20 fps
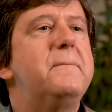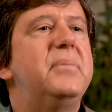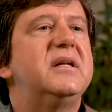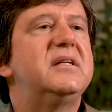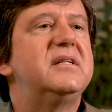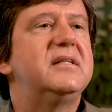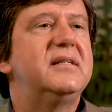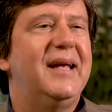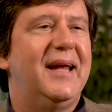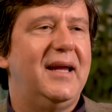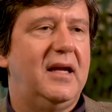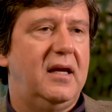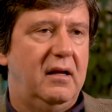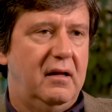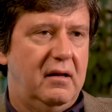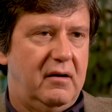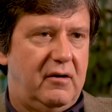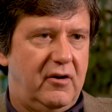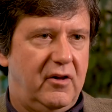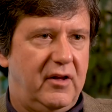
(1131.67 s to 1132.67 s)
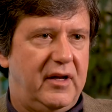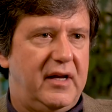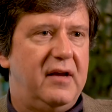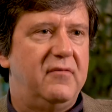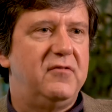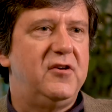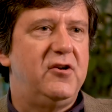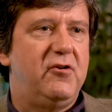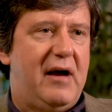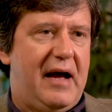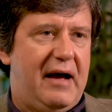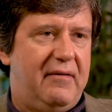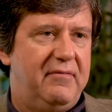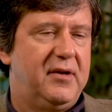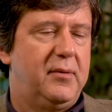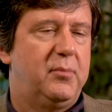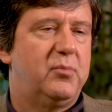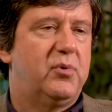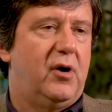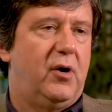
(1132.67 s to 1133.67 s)
particularly if you
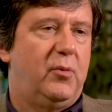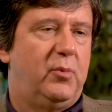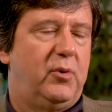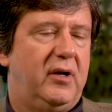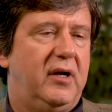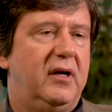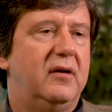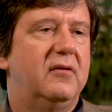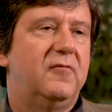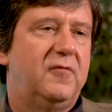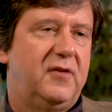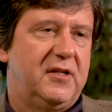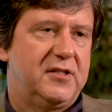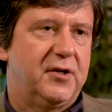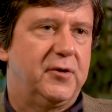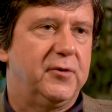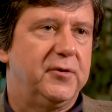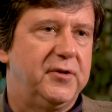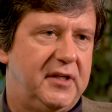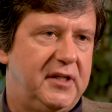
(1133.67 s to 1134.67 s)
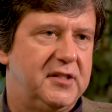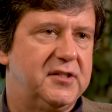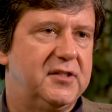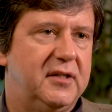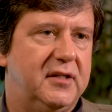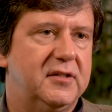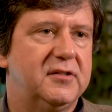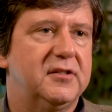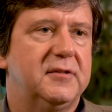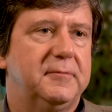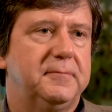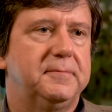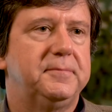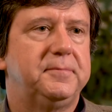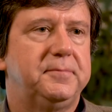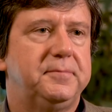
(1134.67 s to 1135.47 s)
have the appropriate physical distance.